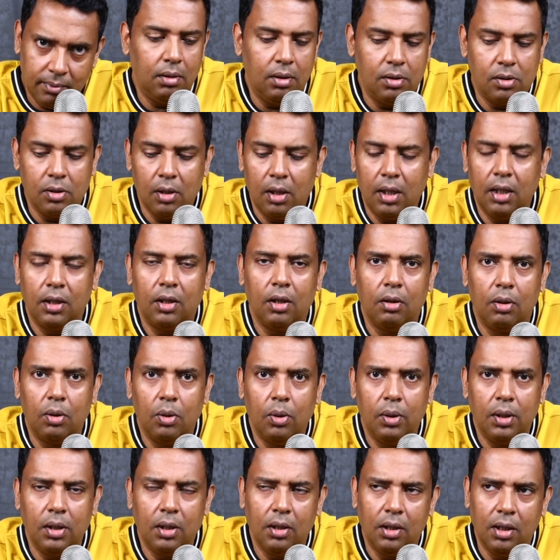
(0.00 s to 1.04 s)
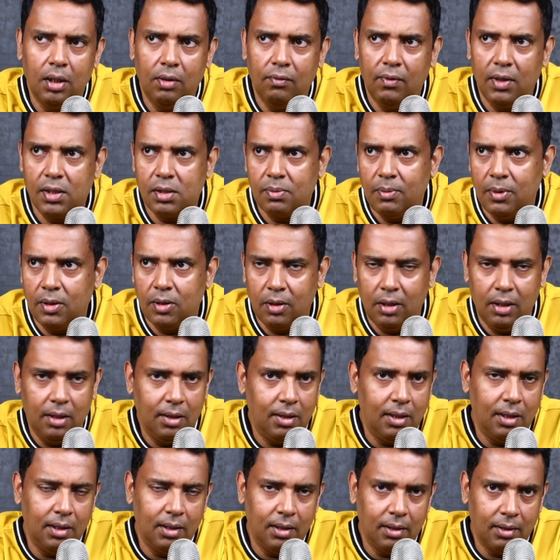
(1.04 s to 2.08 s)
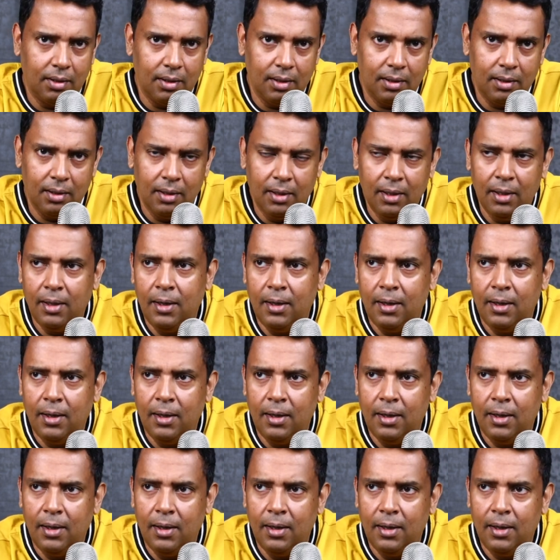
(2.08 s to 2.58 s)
It's not like you're growing your investment or anything like that.